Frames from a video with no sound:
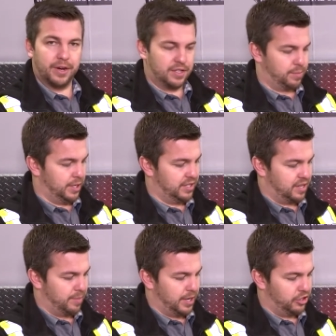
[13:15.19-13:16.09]
has placed
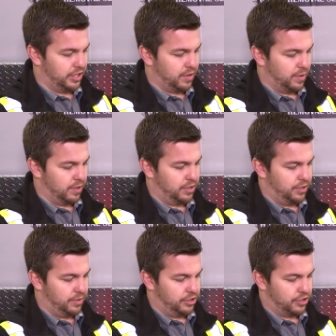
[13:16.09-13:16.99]
a bungee cord
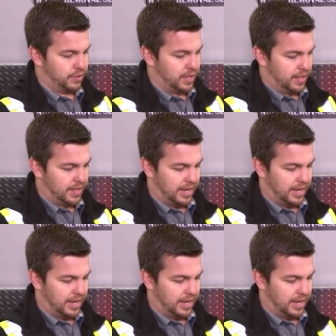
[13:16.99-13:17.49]
to ensure that